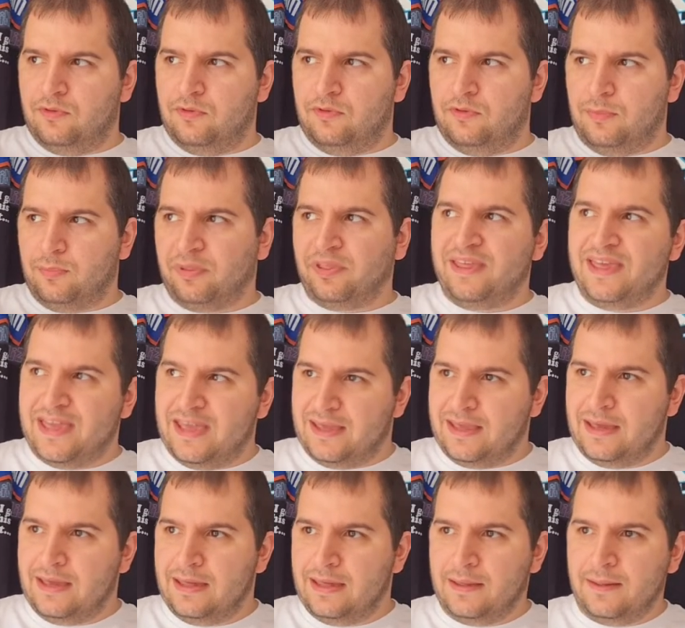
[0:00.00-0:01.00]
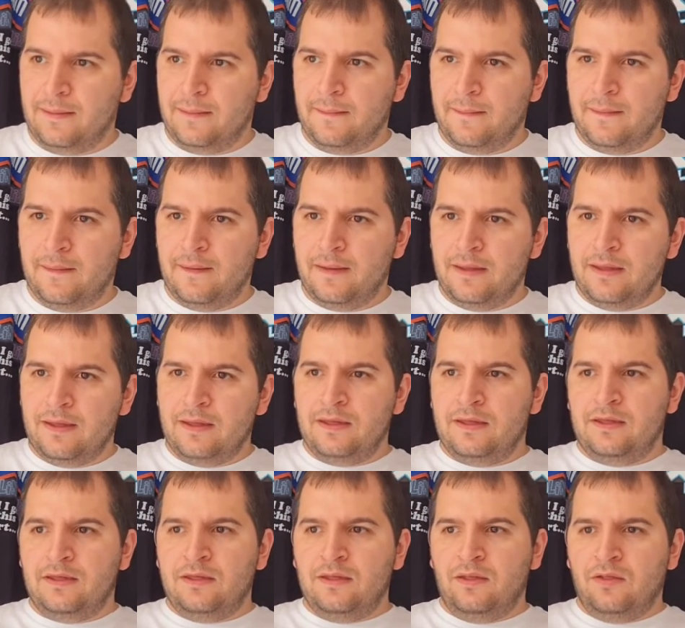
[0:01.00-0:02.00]
the plague.
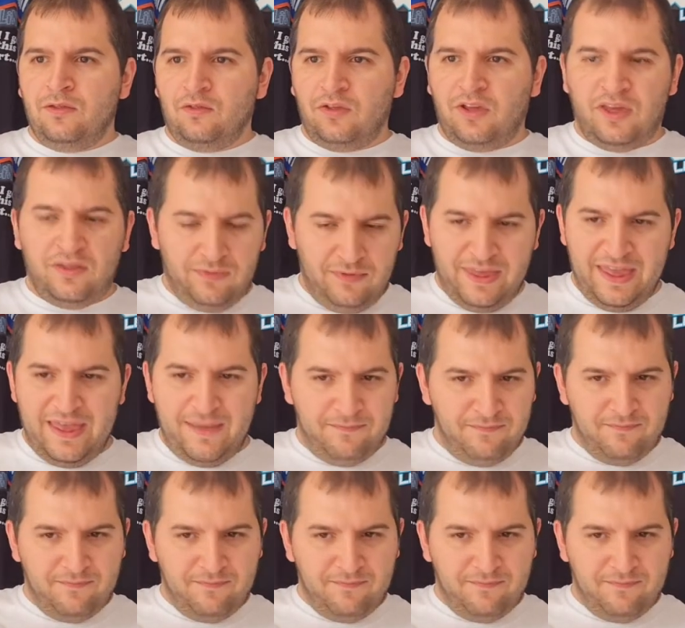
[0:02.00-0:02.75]
The